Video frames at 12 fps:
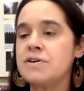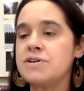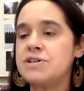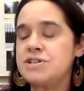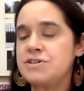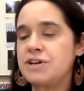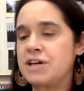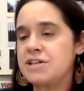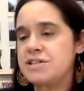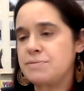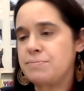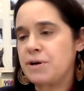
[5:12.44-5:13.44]
She stood
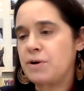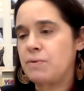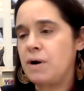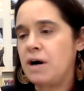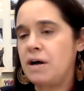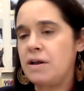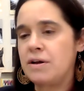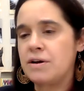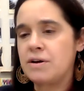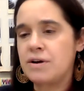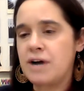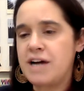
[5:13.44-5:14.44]
against a brick wall.
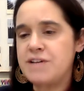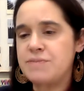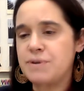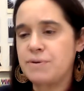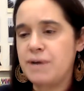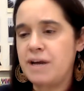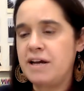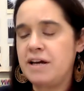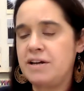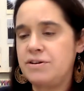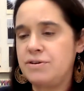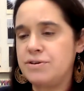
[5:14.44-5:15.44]
Her eyes were gray
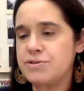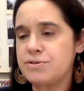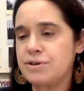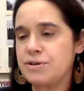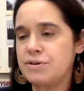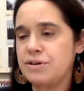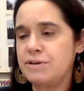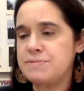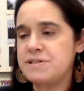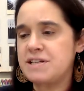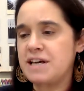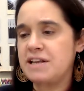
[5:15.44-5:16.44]
and neutral, her
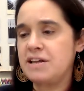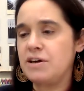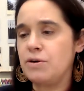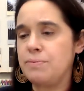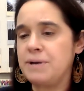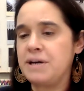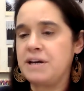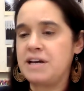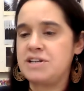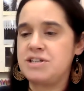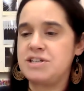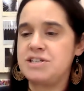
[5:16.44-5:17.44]
lips slightly open
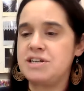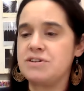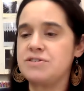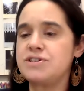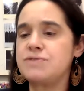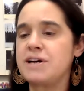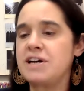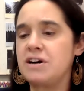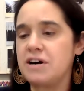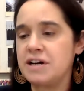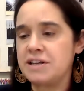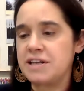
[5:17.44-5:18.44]
as she stared straight
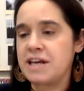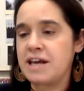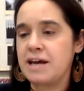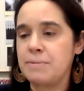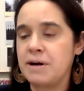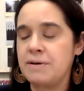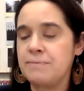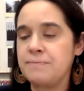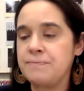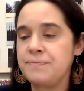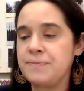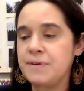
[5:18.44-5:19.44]
on at the camera.
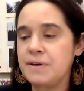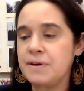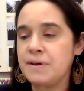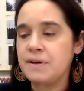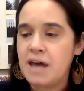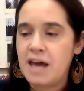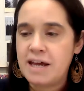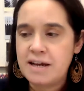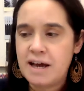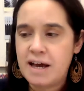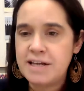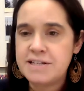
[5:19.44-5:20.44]
At
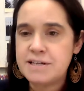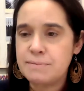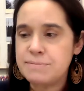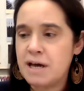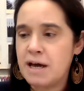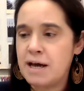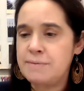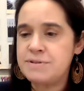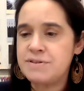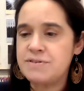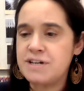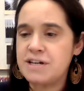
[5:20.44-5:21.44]
night,
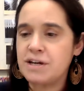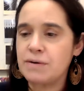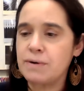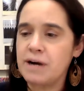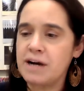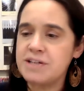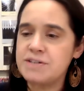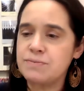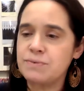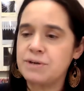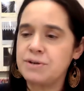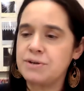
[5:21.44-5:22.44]
sometimes Lieutenant Cross
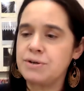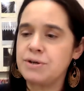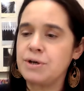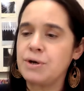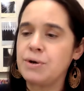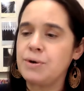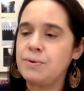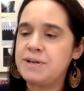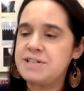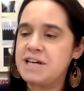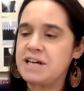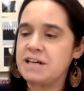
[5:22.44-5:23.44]
wondered who
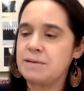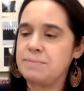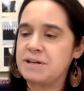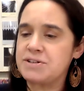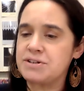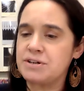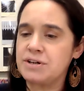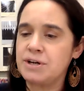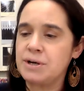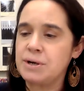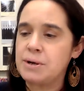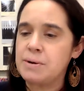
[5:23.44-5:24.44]
had taken the picture
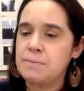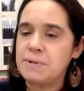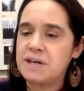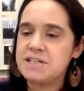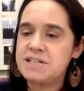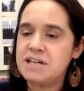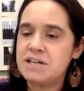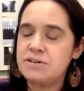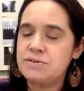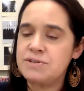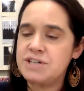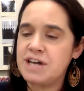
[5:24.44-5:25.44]
because he
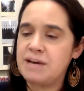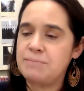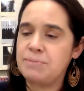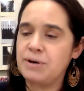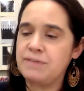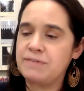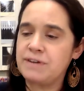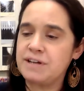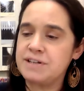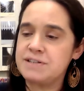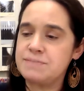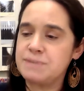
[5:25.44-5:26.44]
knew she had
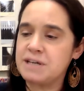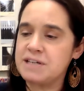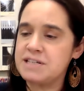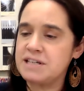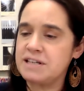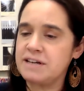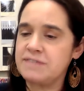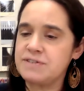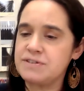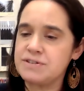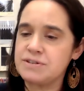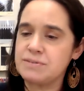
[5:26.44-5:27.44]
boyfriends, because he loved
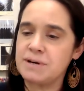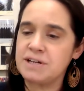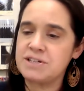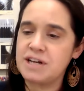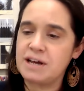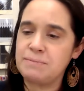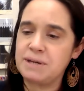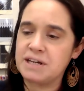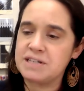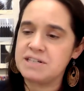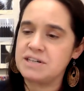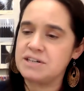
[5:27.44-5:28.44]
her so much, and
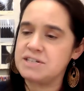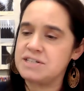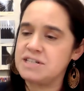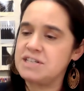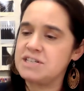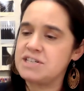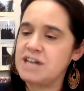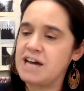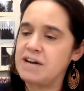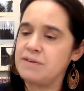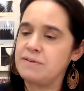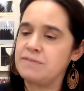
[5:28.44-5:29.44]
because he could see the
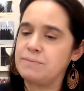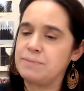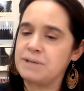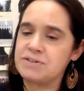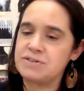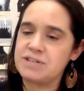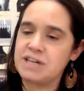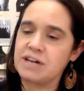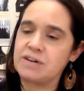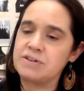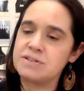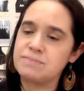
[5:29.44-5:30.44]
shadow of the picture
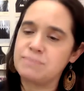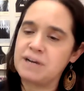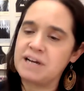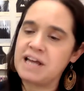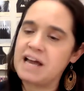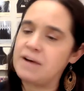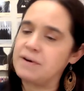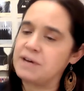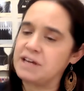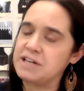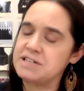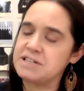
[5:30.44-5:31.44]
taker spreading out
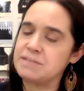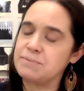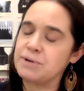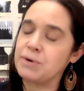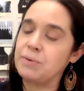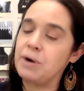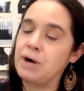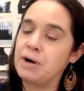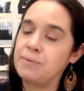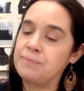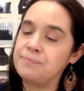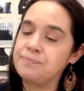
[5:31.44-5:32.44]
against the brick
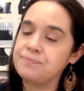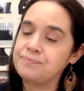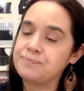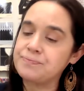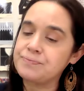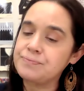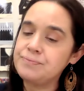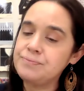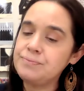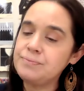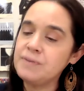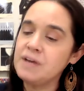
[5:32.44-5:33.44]
wall.
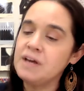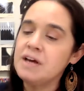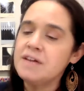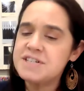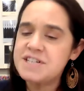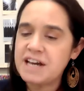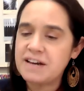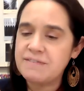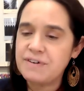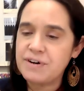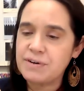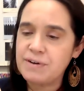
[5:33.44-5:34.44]
The second
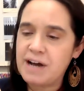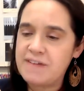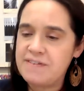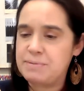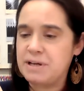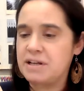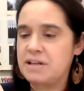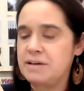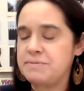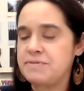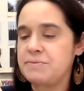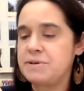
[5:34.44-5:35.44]
photograph had been
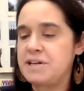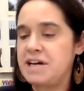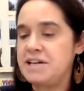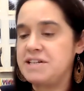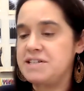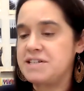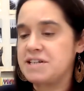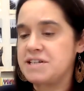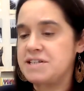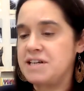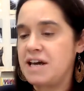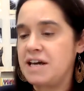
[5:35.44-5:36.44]
clipped from the
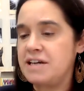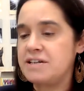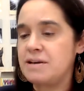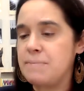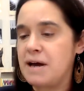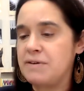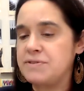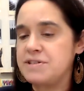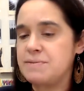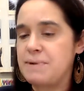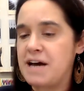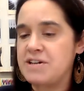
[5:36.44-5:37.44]
1968 Mount
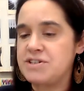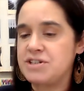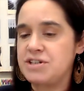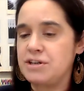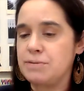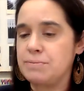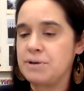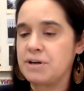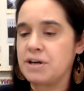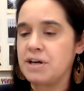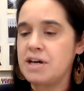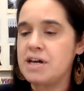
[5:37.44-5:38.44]
Sebastian yearbook.
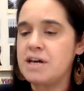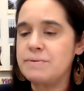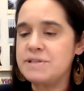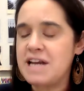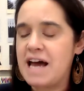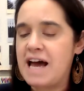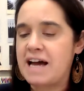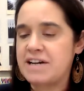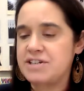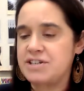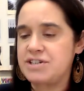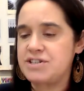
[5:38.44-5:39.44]
It was an
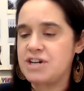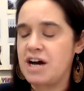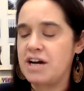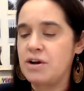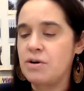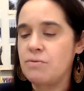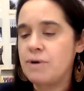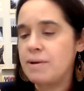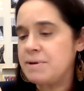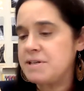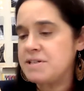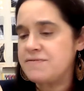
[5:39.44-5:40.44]
action shot,
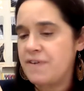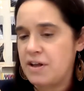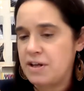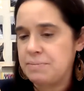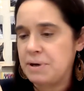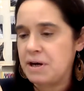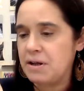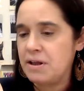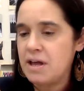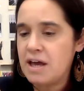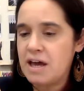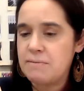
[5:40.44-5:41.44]
women's volleyball,
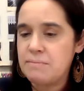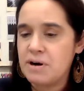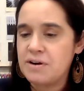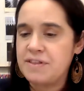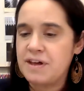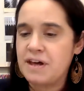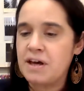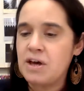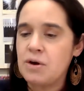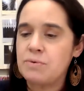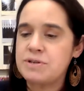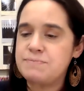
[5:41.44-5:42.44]
and Martha
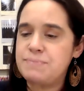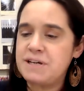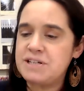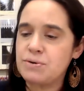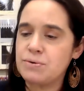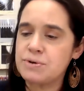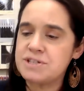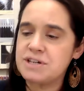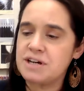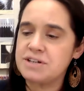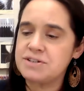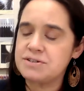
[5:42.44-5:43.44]
was bent
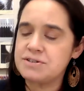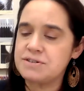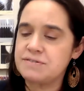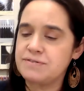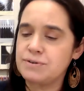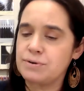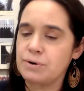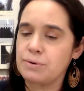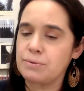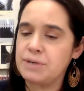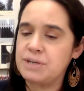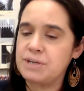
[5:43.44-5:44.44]
horizontal to the floor,
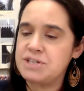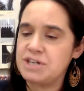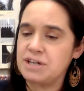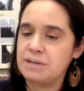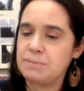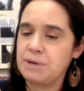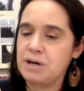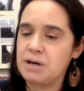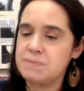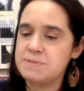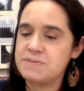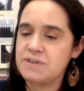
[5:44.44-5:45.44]
reaching, the
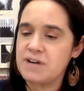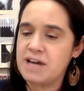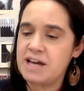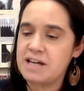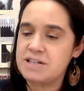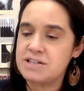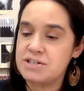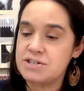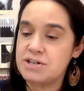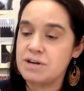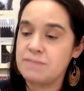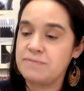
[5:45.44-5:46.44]
palms of her hands in
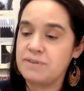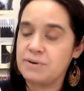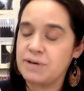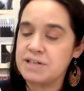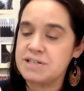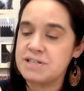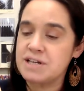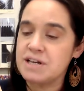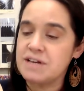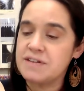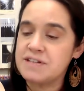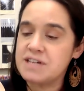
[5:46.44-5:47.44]
sharp focus,
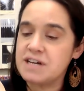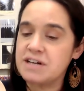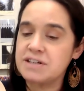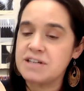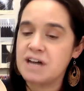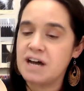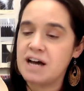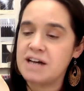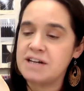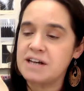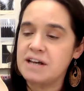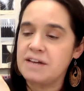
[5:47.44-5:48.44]
the tongue
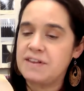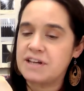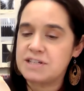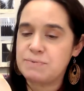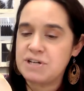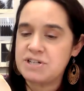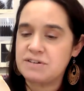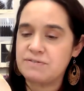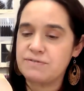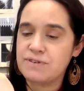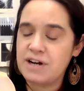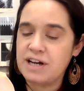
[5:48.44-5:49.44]
taut, the expression
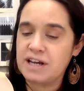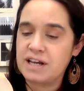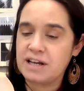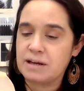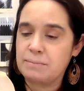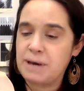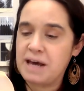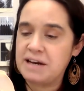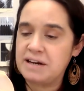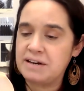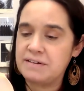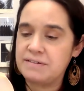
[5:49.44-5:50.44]
frank and
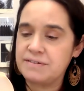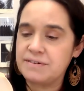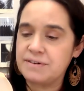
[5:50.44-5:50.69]
competitive.